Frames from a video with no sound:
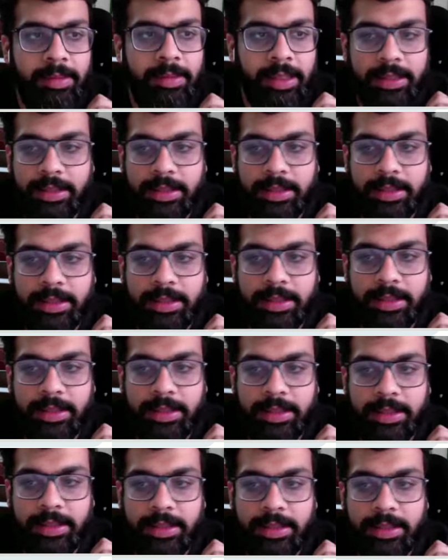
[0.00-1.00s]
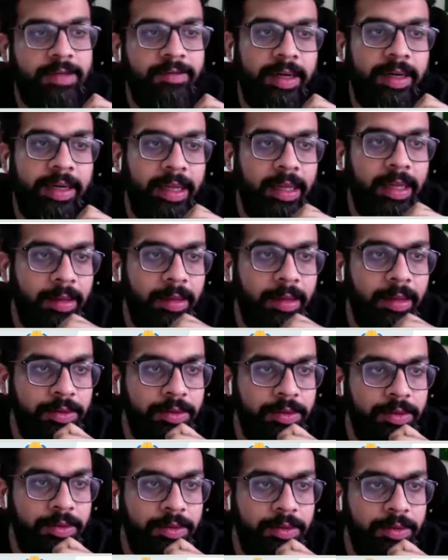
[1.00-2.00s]
Ministry's highest funding comes
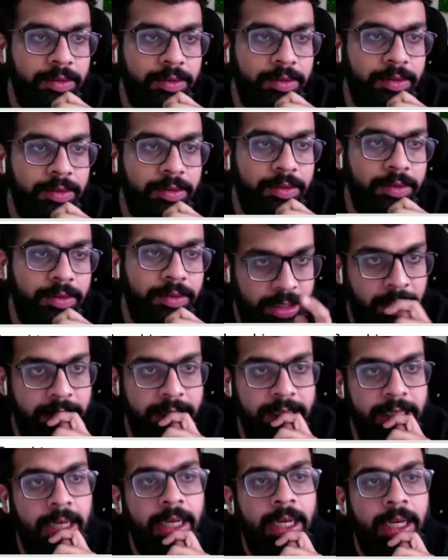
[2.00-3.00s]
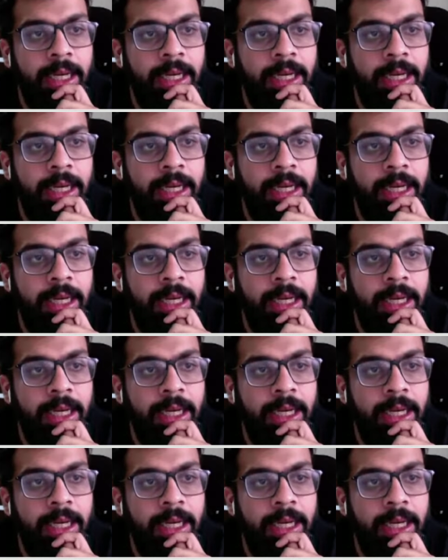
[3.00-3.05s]
to Samagra Shiksha.